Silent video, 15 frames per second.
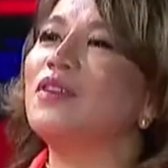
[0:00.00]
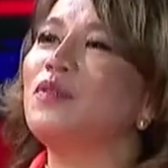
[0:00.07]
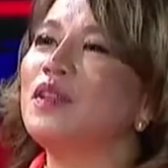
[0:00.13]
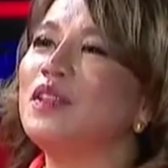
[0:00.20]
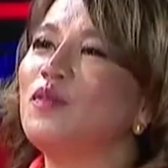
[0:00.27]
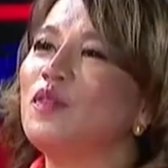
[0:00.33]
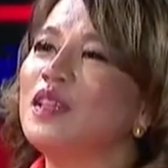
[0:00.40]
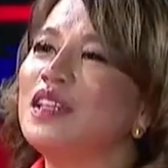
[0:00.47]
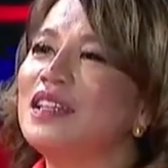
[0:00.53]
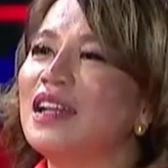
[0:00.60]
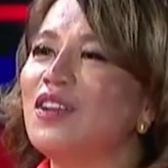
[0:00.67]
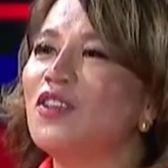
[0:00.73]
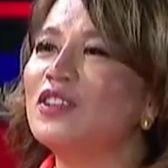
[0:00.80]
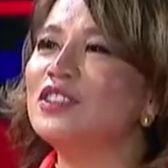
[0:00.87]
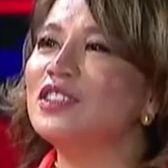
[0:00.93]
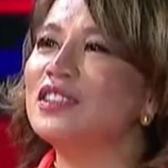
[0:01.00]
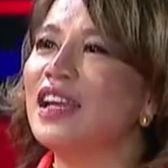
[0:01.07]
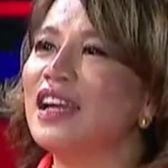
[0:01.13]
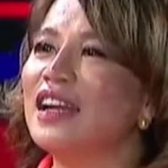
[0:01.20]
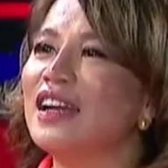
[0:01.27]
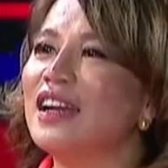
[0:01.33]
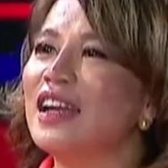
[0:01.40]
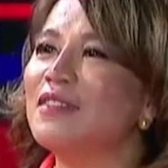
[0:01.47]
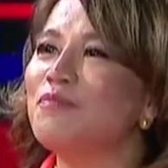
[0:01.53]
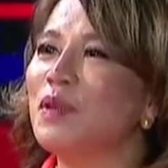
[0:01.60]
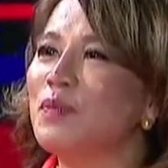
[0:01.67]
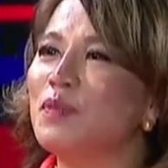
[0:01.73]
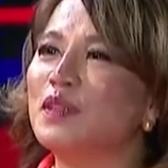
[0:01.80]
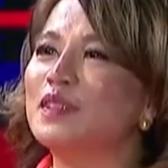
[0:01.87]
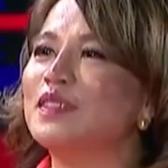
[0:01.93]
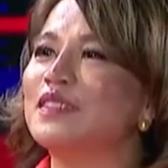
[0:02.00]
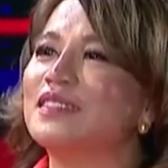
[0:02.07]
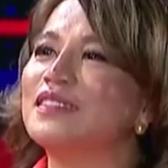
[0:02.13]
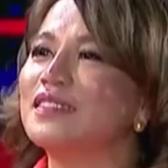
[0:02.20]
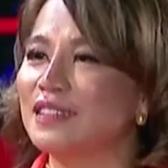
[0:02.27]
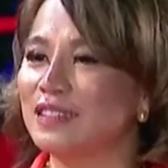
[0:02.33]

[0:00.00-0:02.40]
and then we, we did the launch there and people